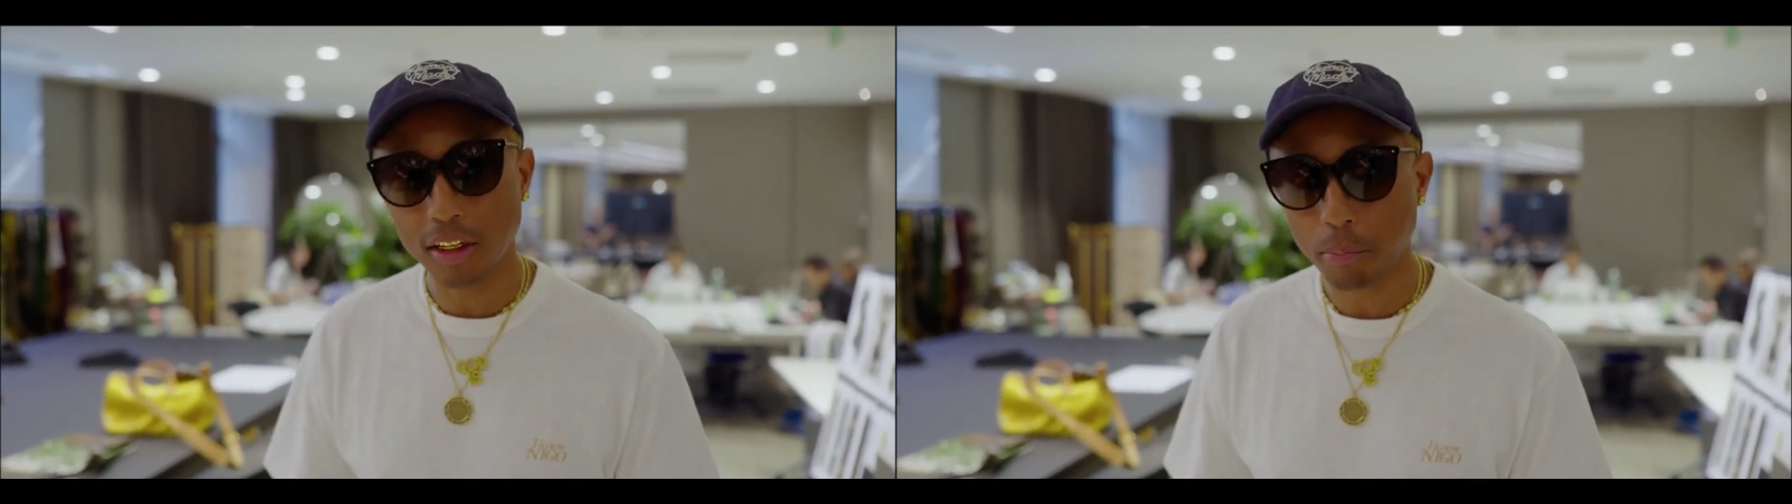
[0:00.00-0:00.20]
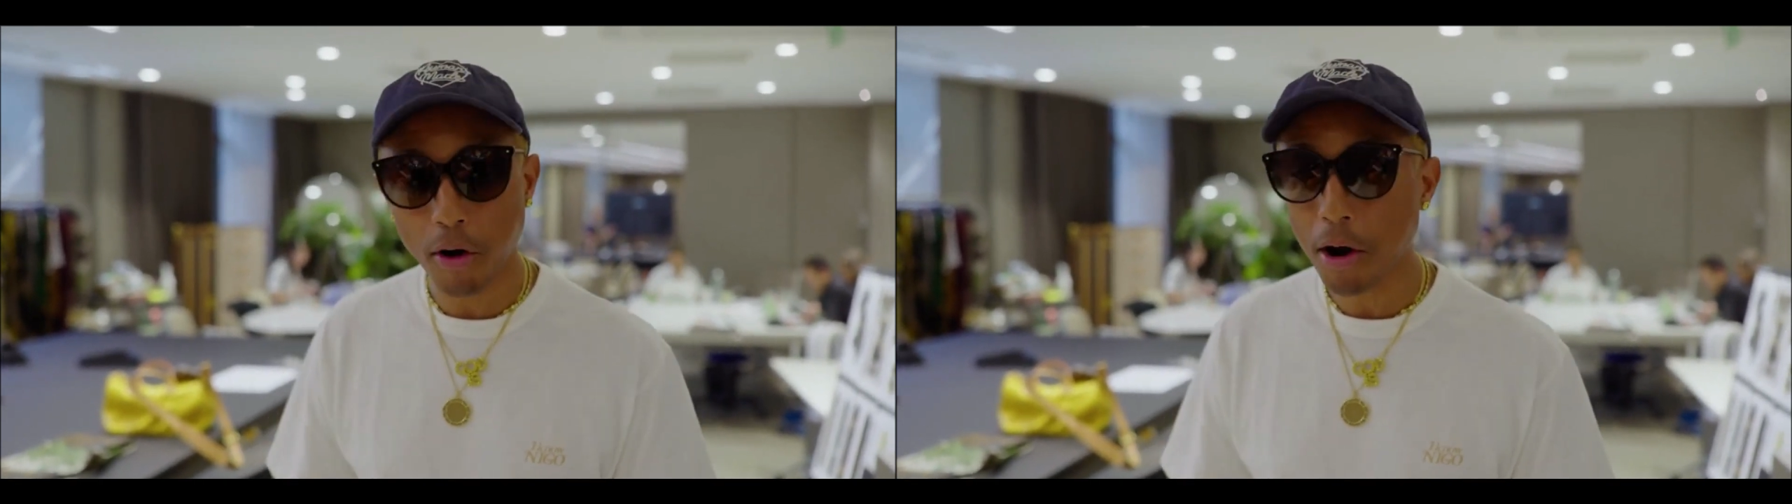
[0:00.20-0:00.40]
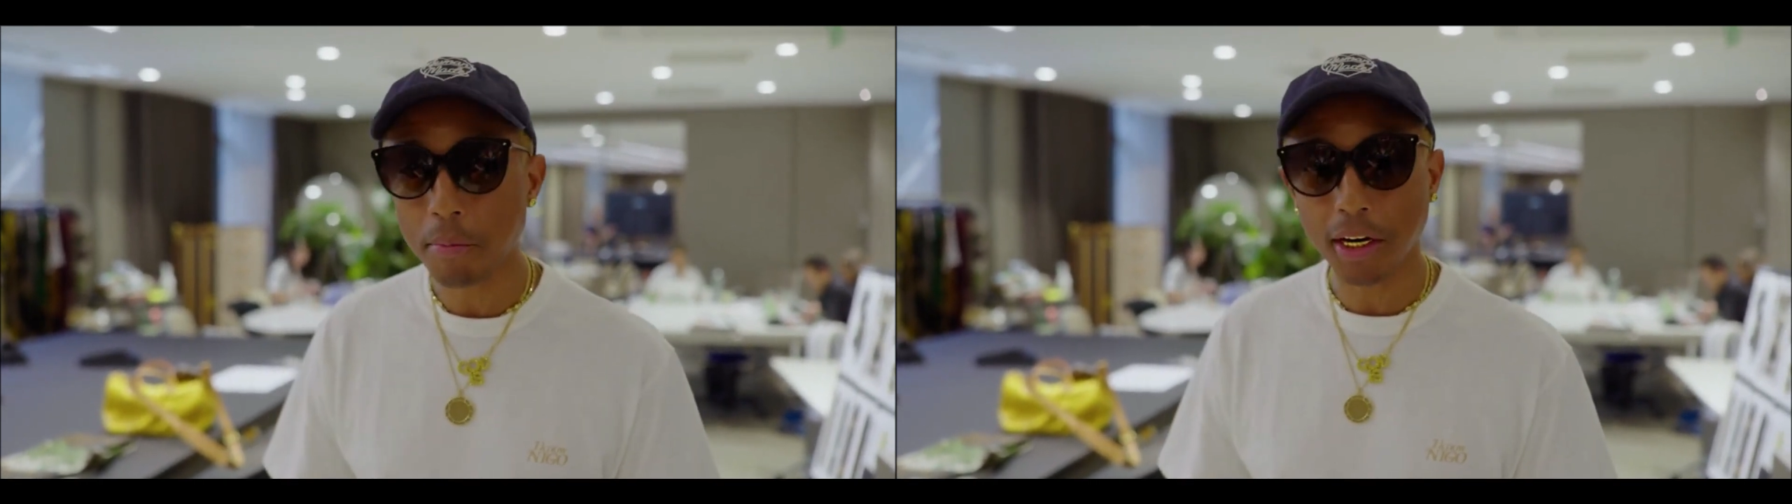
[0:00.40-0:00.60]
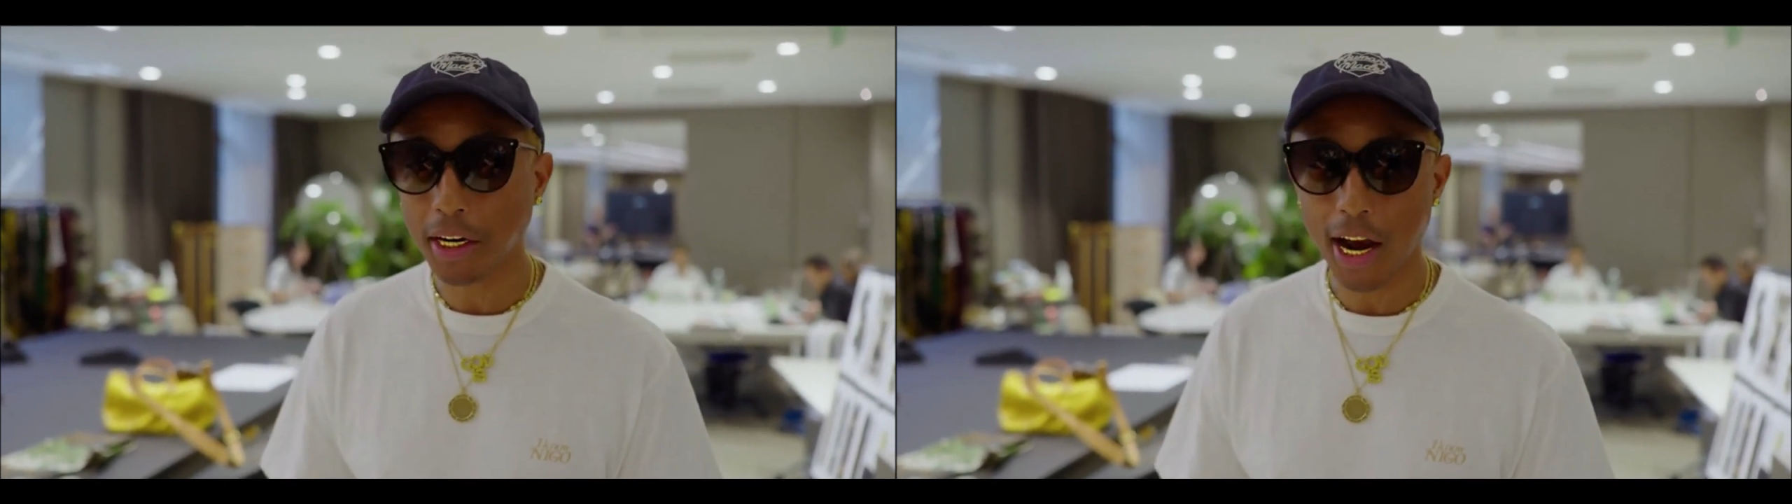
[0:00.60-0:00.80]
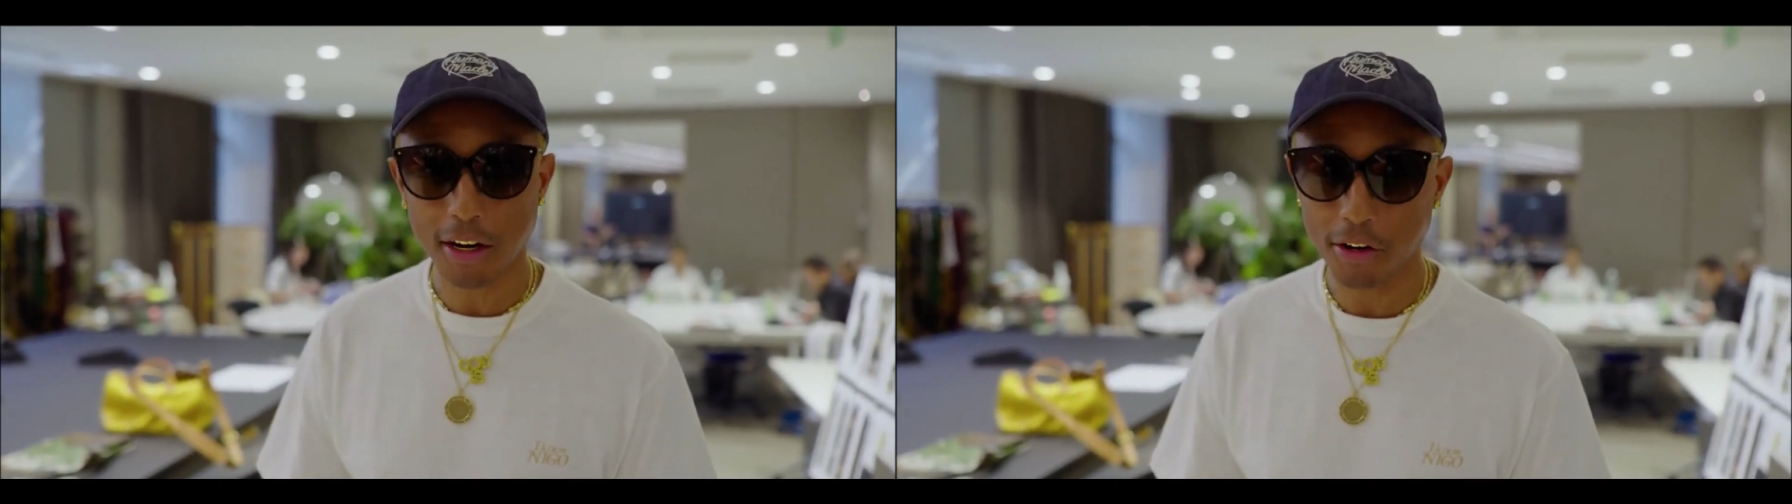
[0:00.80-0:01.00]
department
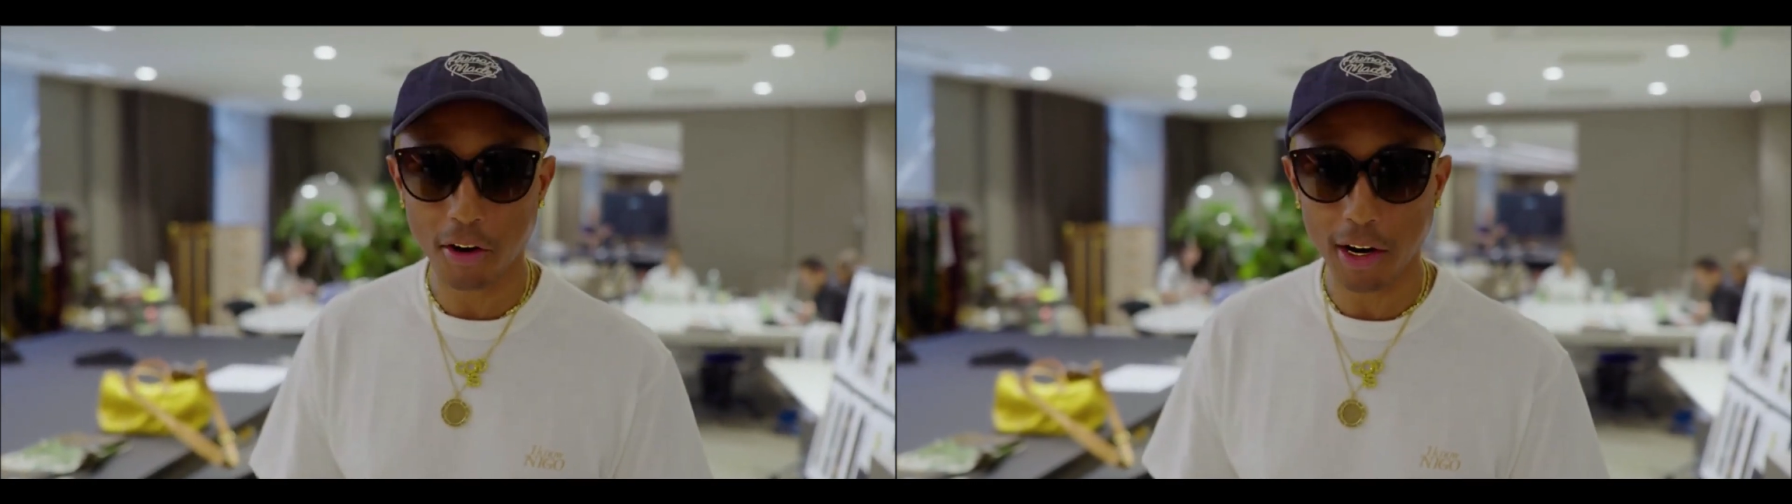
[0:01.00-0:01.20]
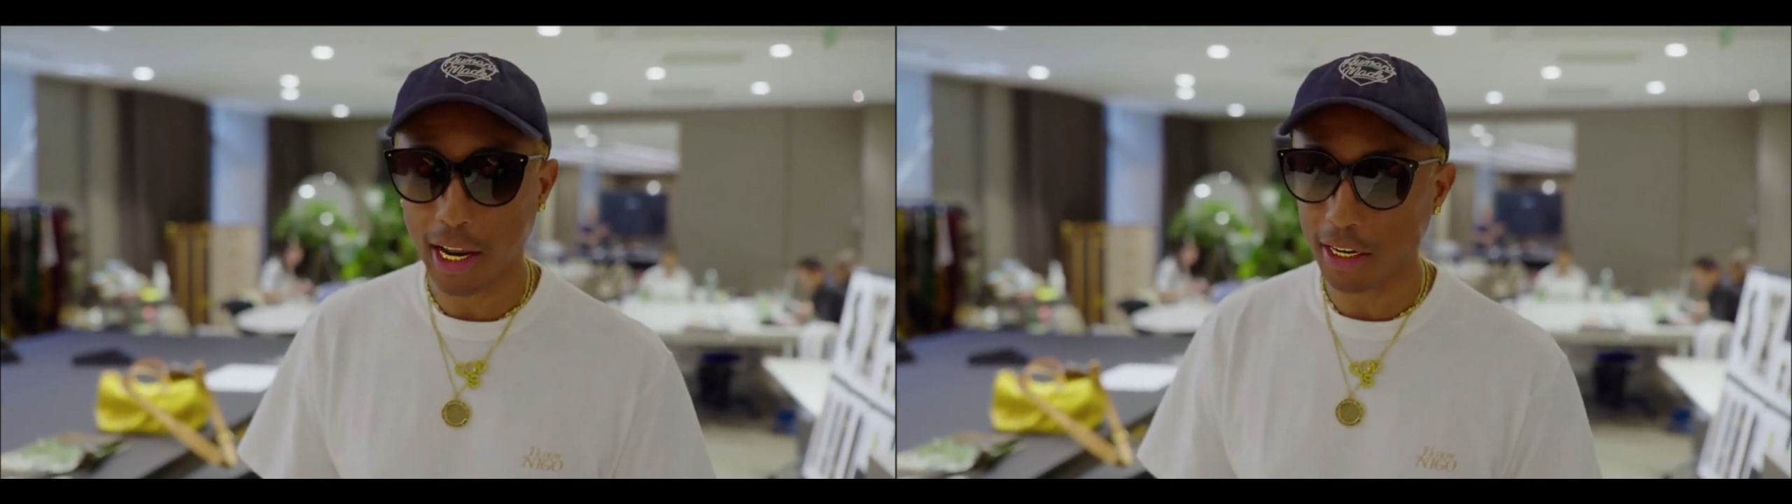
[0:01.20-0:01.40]
and category.